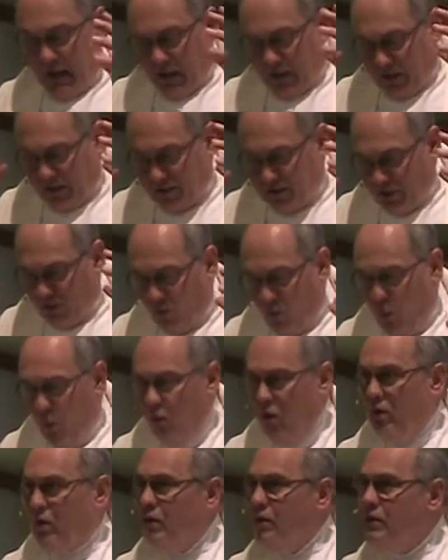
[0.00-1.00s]
there's a
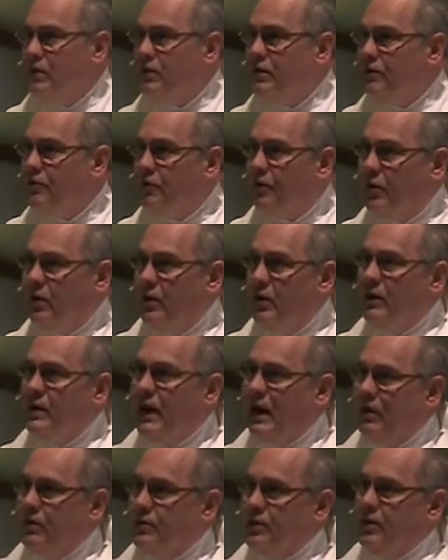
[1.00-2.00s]
world of hurt
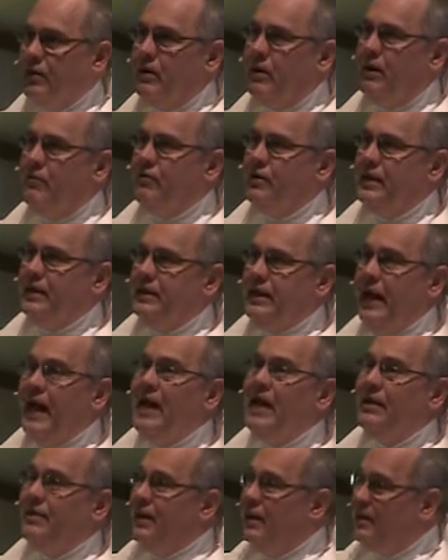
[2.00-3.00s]
out there every
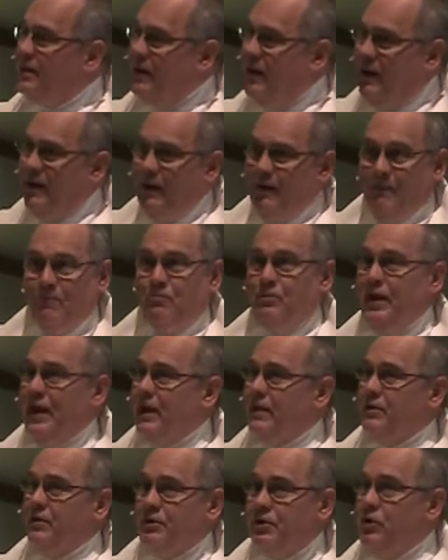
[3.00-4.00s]
day that,
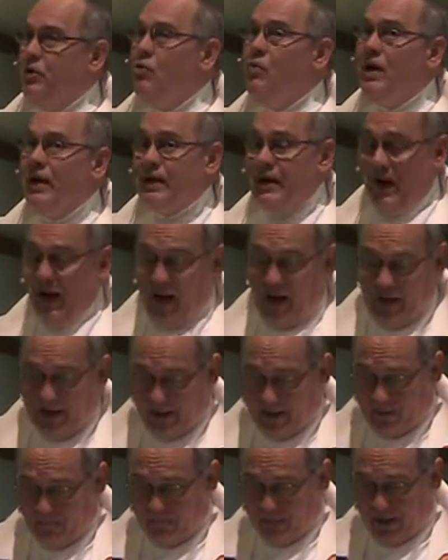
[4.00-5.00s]
that you and
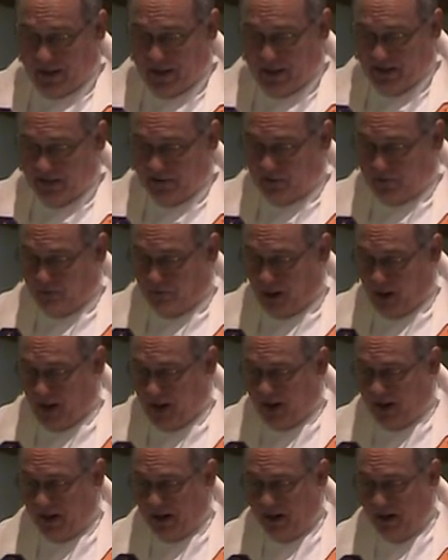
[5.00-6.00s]
I pass
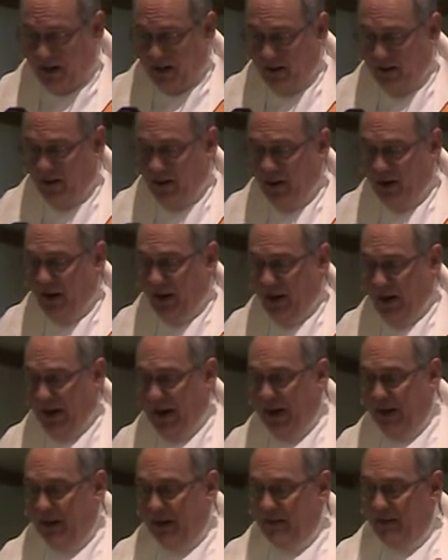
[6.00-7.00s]
by,
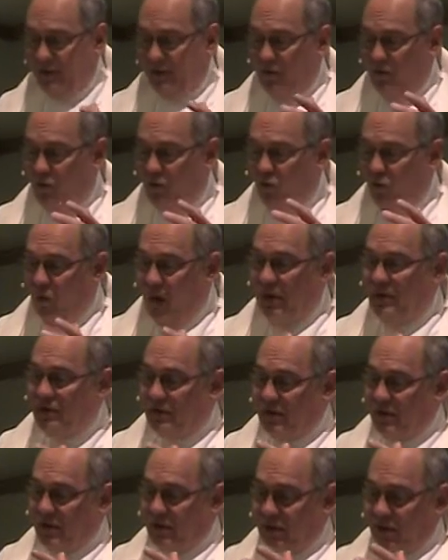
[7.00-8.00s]
and
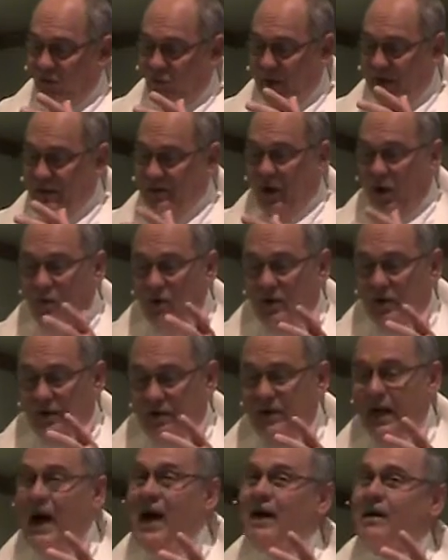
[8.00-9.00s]
whether we know it or
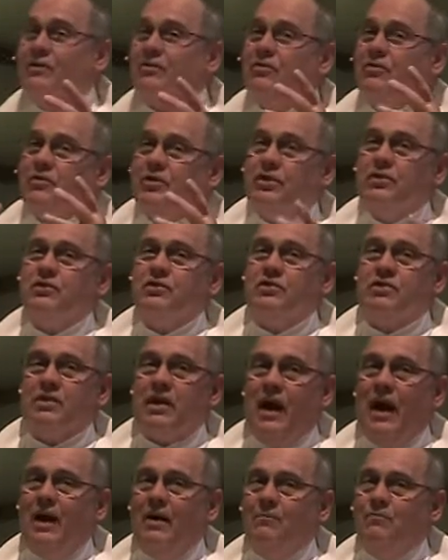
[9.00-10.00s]
not,
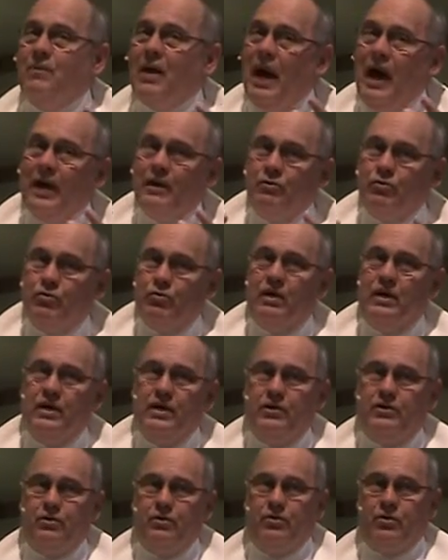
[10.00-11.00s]
there's, I
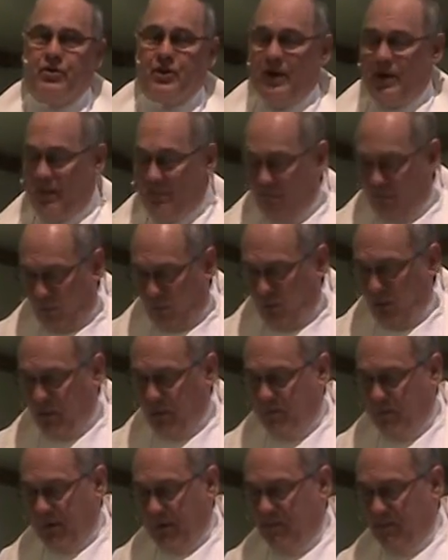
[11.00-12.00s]
really do think,
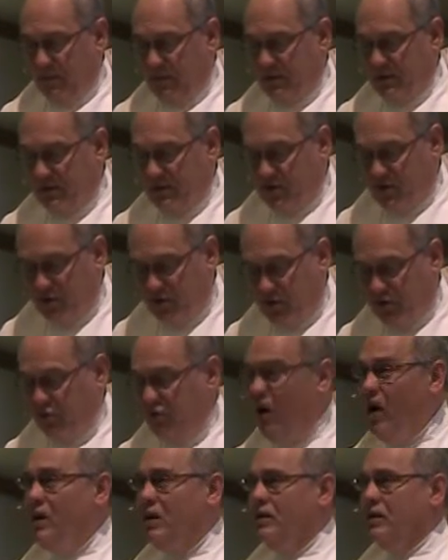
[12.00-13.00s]
more people
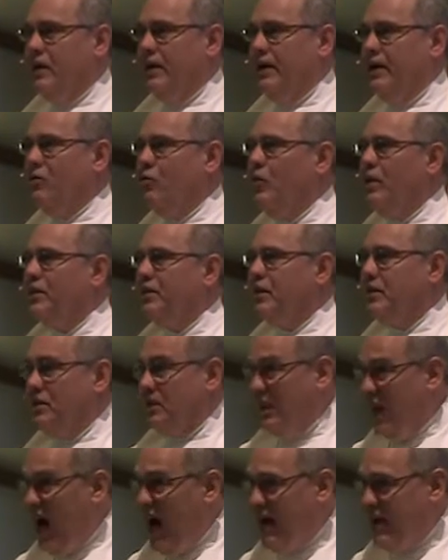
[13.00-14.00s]
struggling with
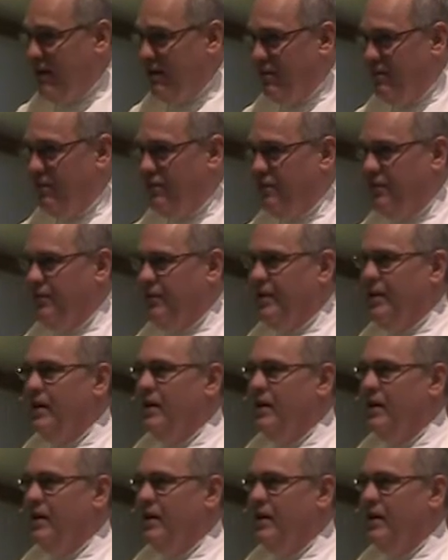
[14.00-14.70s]
life